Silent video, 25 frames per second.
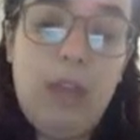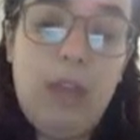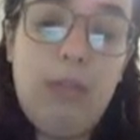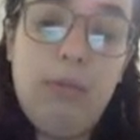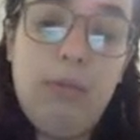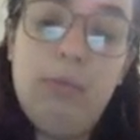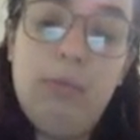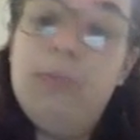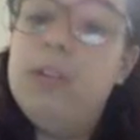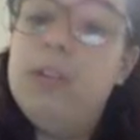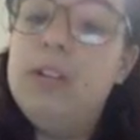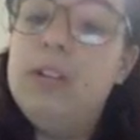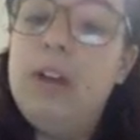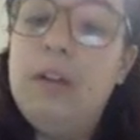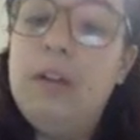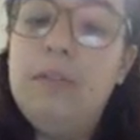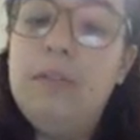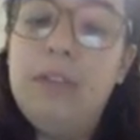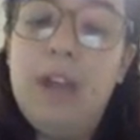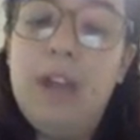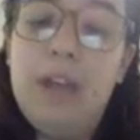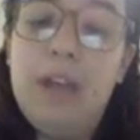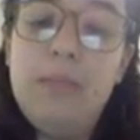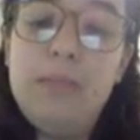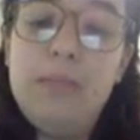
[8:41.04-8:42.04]
through the tough
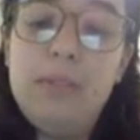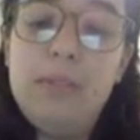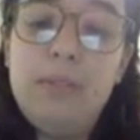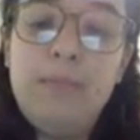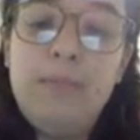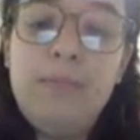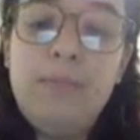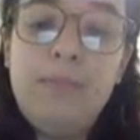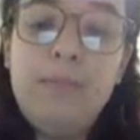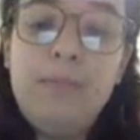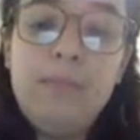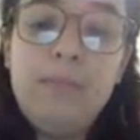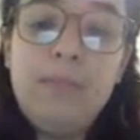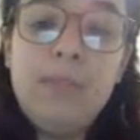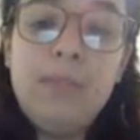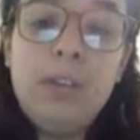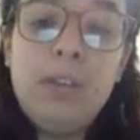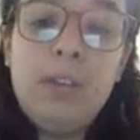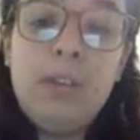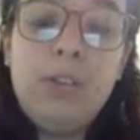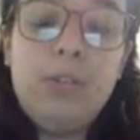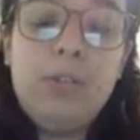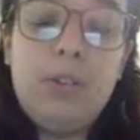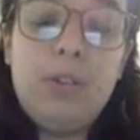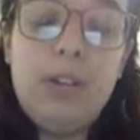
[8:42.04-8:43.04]
times.
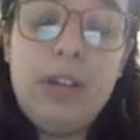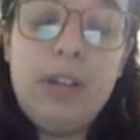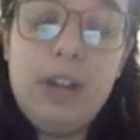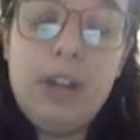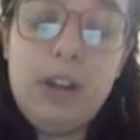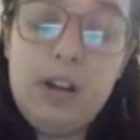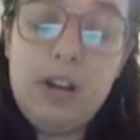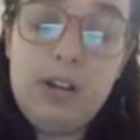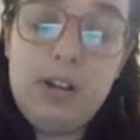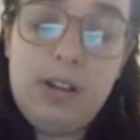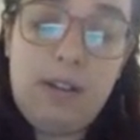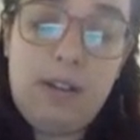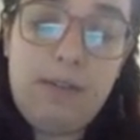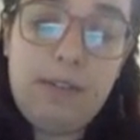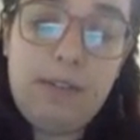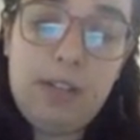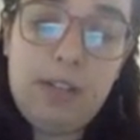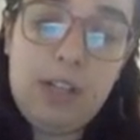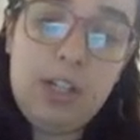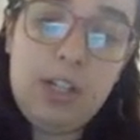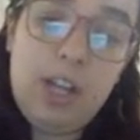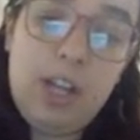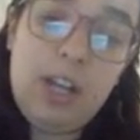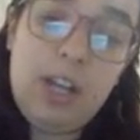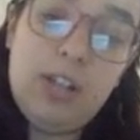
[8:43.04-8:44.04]
So our narrator
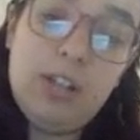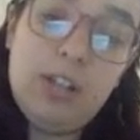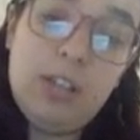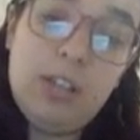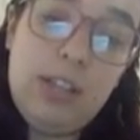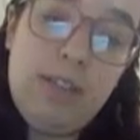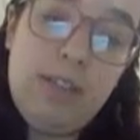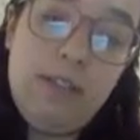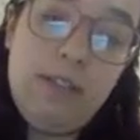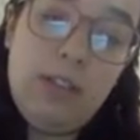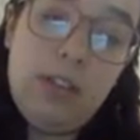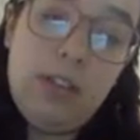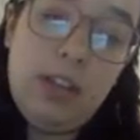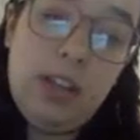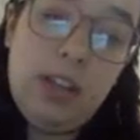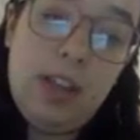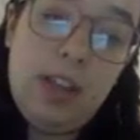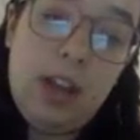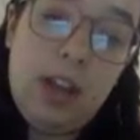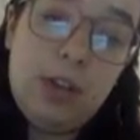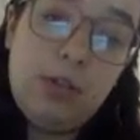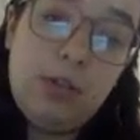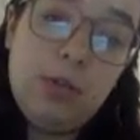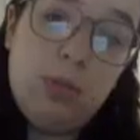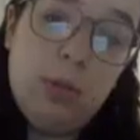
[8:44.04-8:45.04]
definitely changes even in
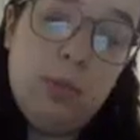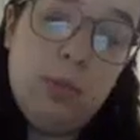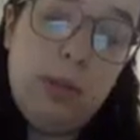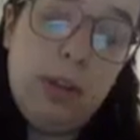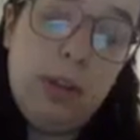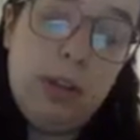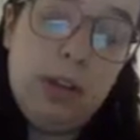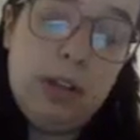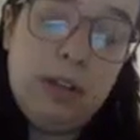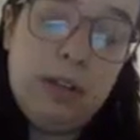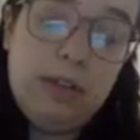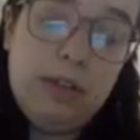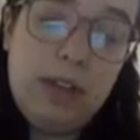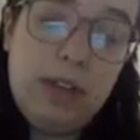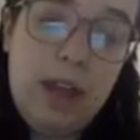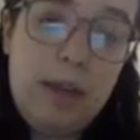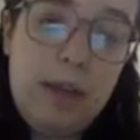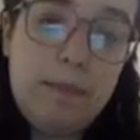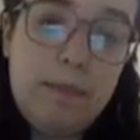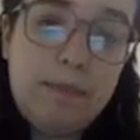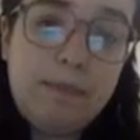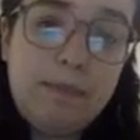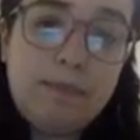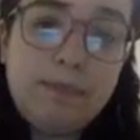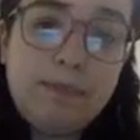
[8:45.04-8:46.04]
that short period of
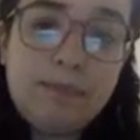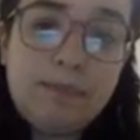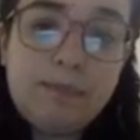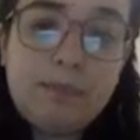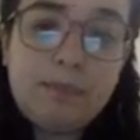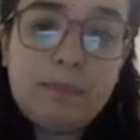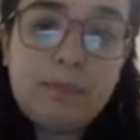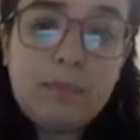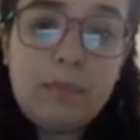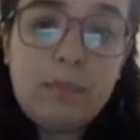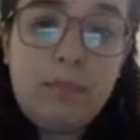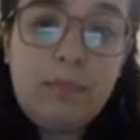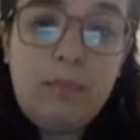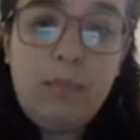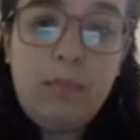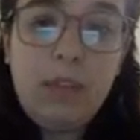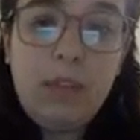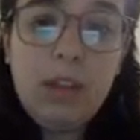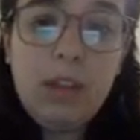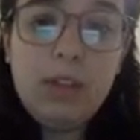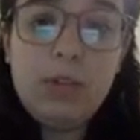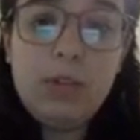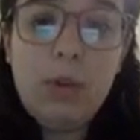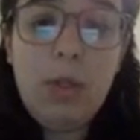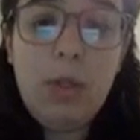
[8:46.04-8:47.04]
time.
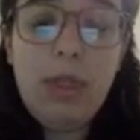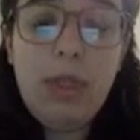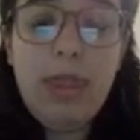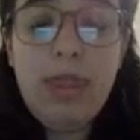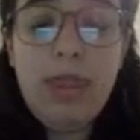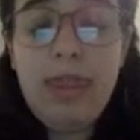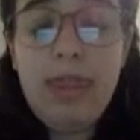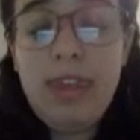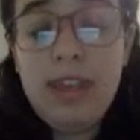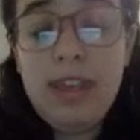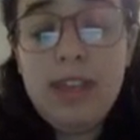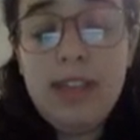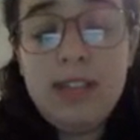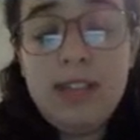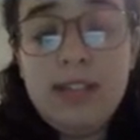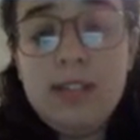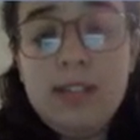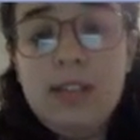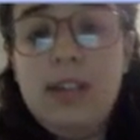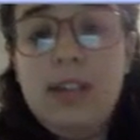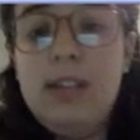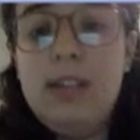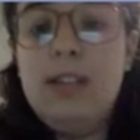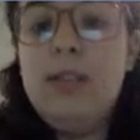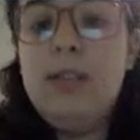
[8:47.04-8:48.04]
So
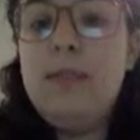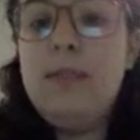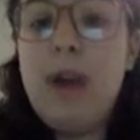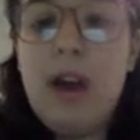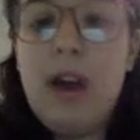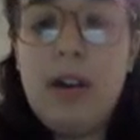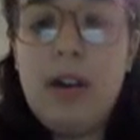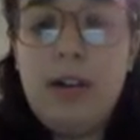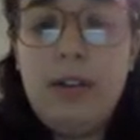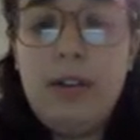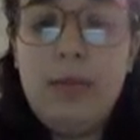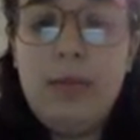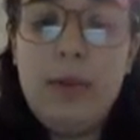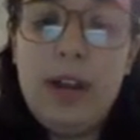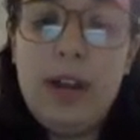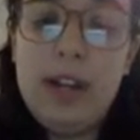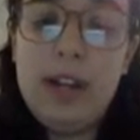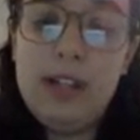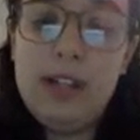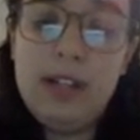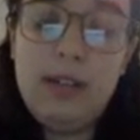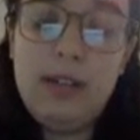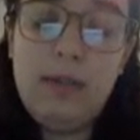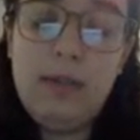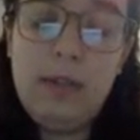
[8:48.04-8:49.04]
this is the model of what I
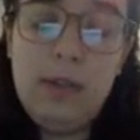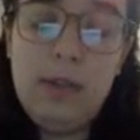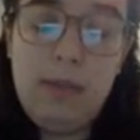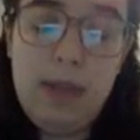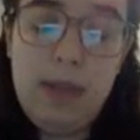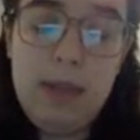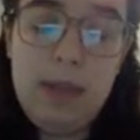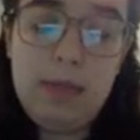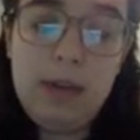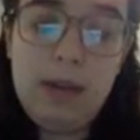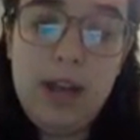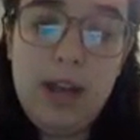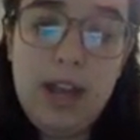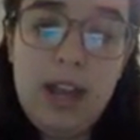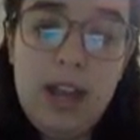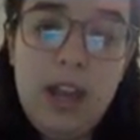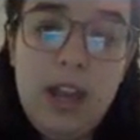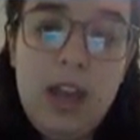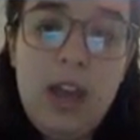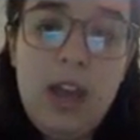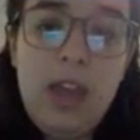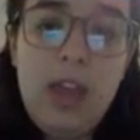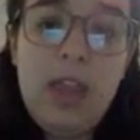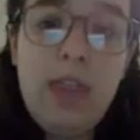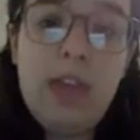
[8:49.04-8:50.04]
did for The Babe and I
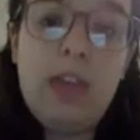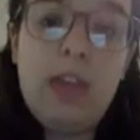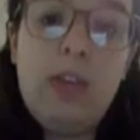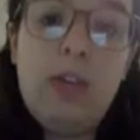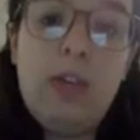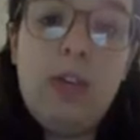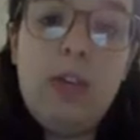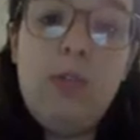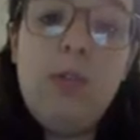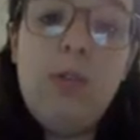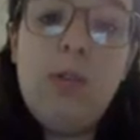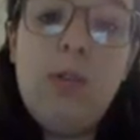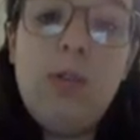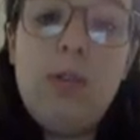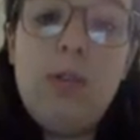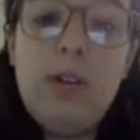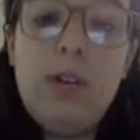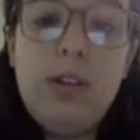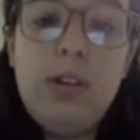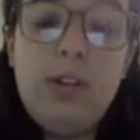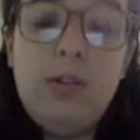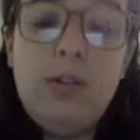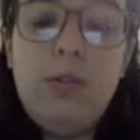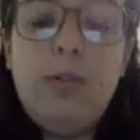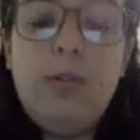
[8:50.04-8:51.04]
that you are going
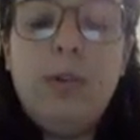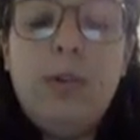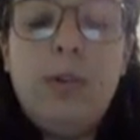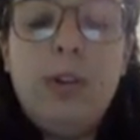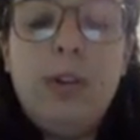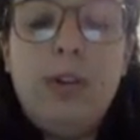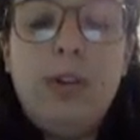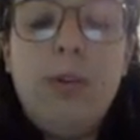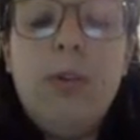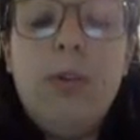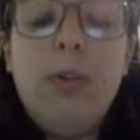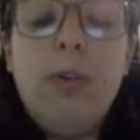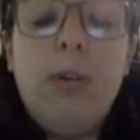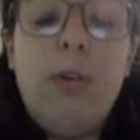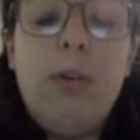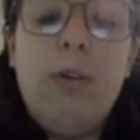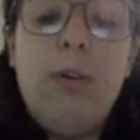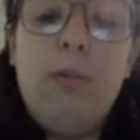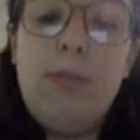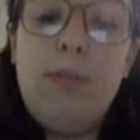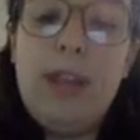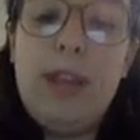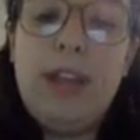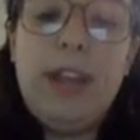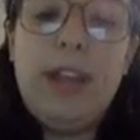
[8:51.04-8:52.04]
to do for your
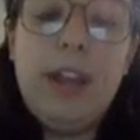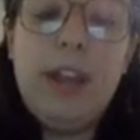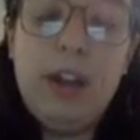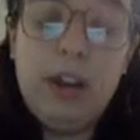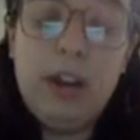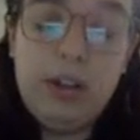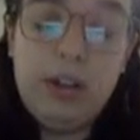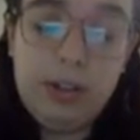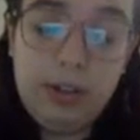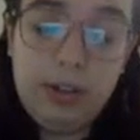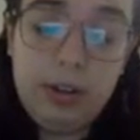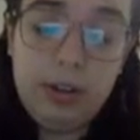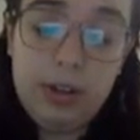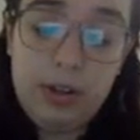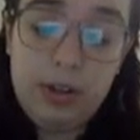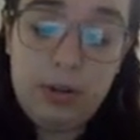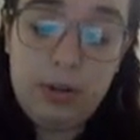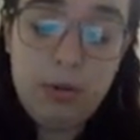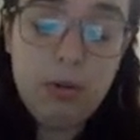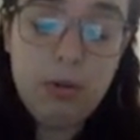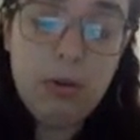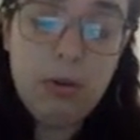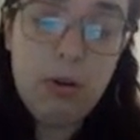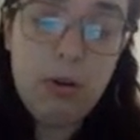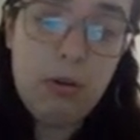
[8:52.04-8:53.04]
own main character in
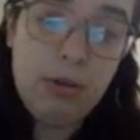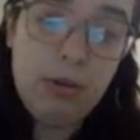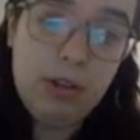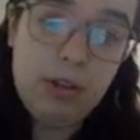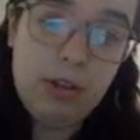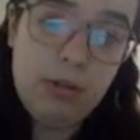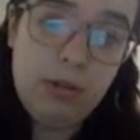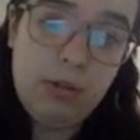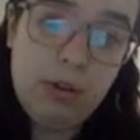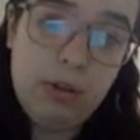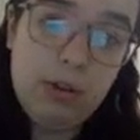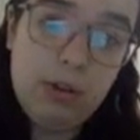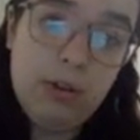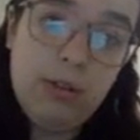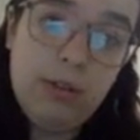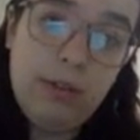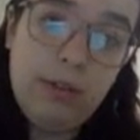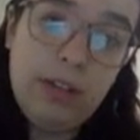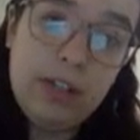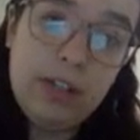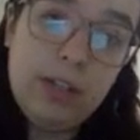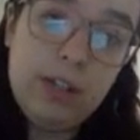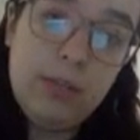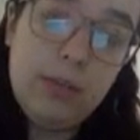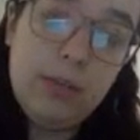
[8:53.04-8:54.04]
your own historical
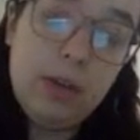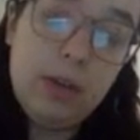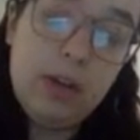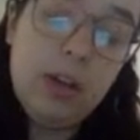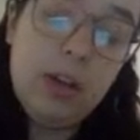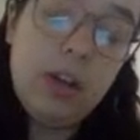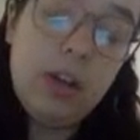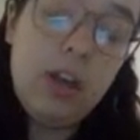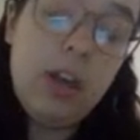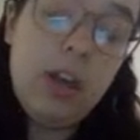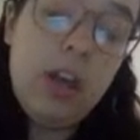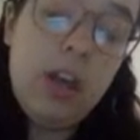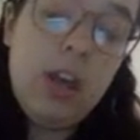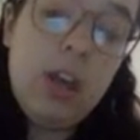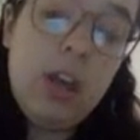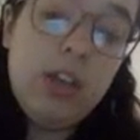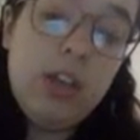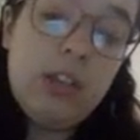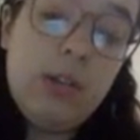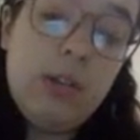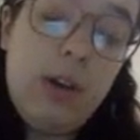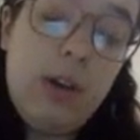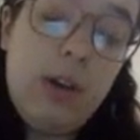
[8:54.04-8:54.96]
fiction book. So